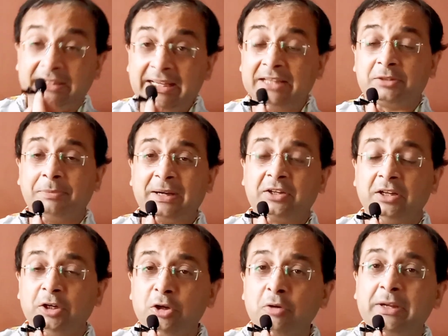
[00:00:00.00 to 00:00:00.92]
Yes,
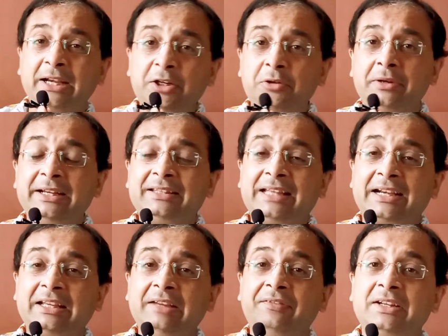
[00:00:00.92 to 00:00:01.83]
but look into it,
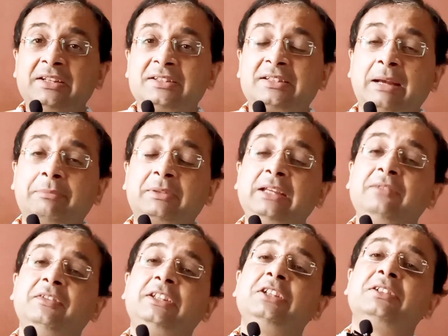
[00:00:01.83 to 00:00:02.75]
that if it is
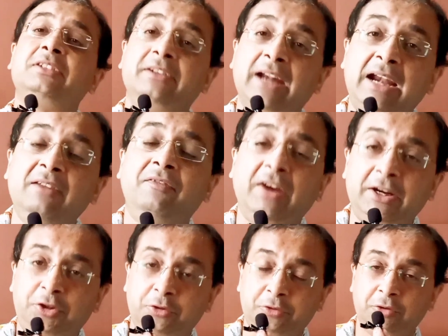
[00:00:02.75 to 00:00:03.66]
something which is
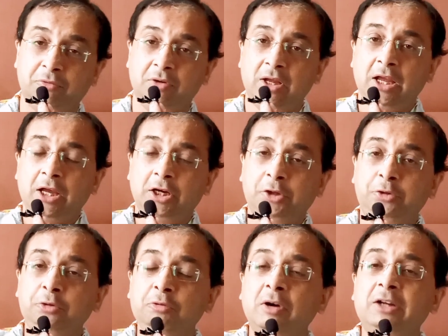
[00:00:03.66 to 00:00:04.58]
relevant to you. Now,
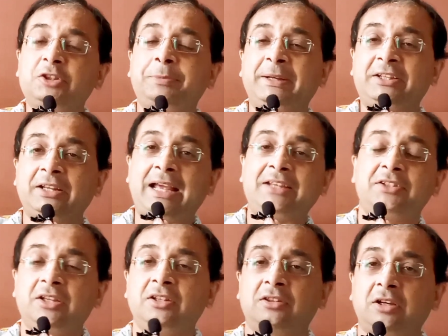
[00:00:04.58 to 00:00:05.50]
you are
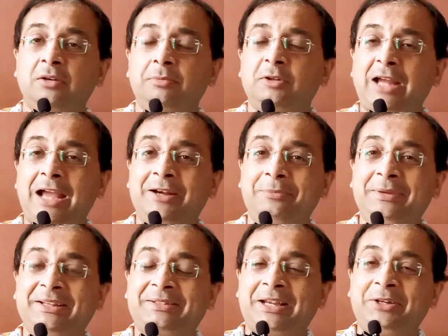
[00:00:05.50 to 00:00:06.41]
specializing in
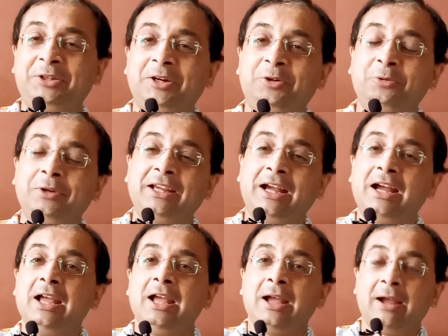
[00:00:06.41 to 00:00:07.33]
thermodynamics and you're doing
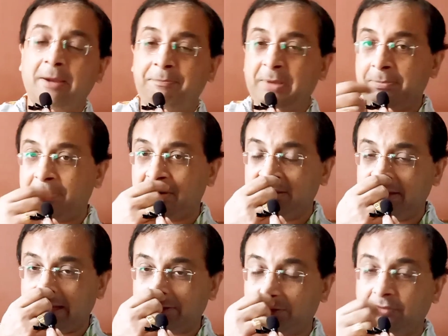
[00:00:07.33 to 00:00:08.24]
a paper
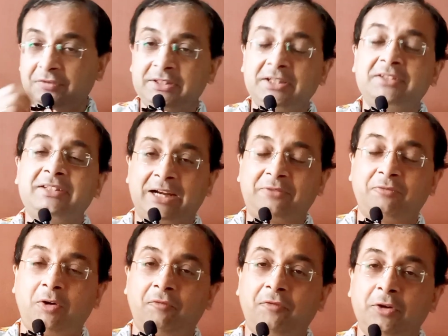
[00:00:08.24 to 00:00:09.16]
in astrophysics, that
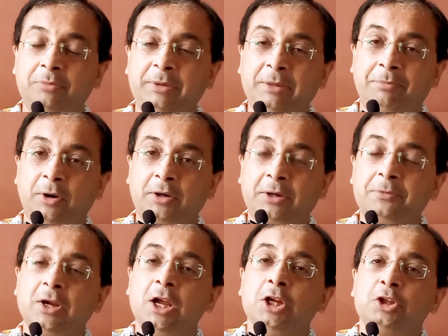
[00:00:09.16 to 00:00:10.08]
won't be
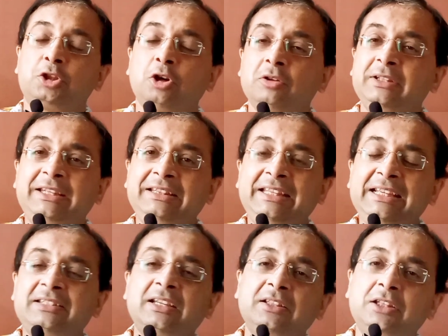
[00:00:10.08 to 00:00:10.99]
important. So
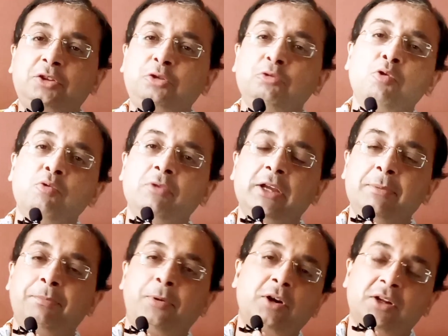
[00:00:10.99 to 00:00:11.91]
these are the two
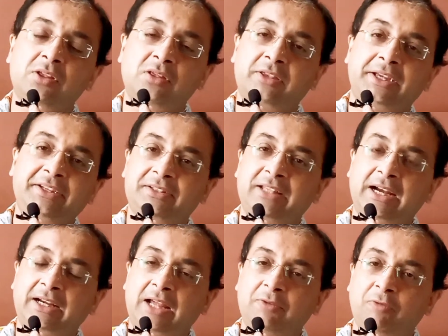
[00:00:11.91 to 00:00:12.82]
important things
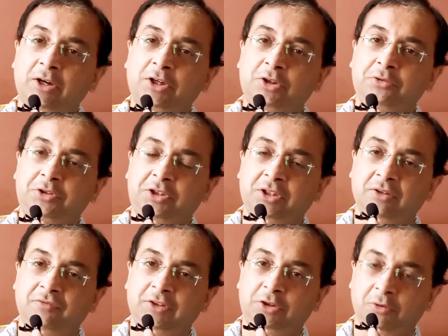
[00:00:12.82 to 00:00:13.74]
that I wanted to
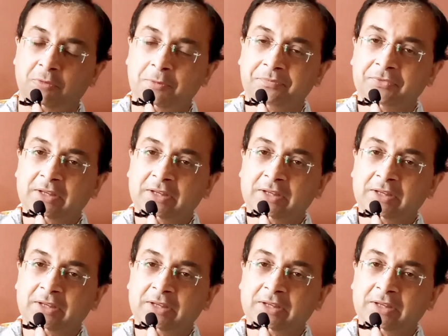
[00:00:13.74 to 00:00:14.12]
share with you.